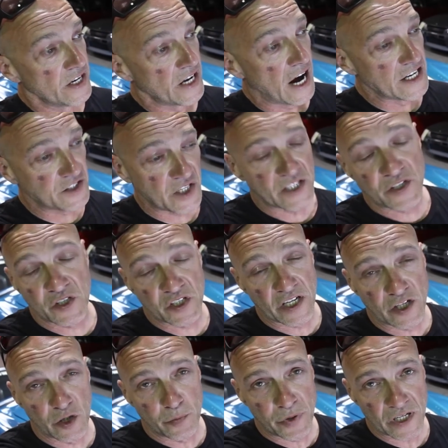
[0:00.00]
I said
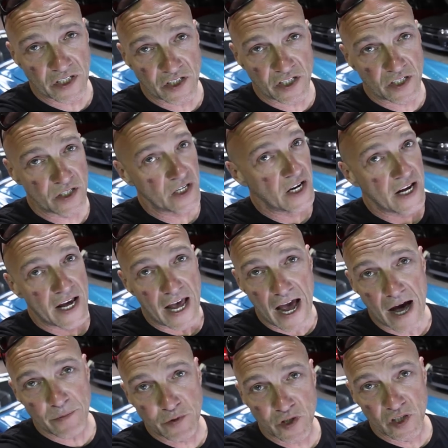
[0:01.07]
single piston,
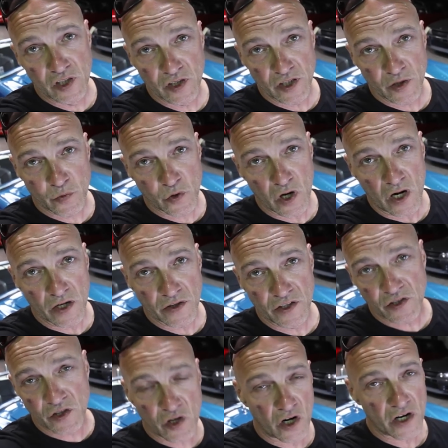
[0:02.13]
absolutely wrong.
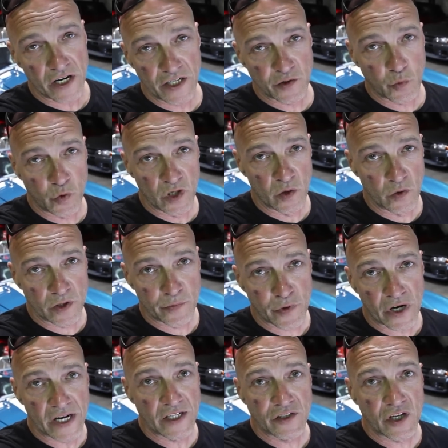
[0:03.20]
This car has Wilwood
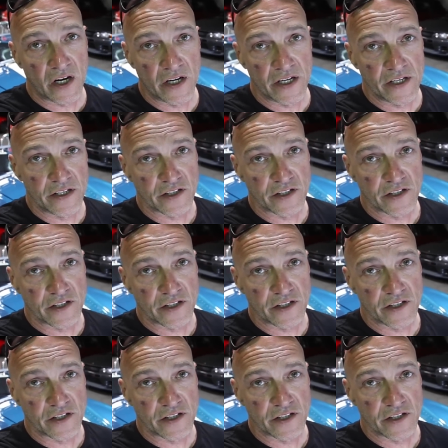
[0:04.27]
brakes on it and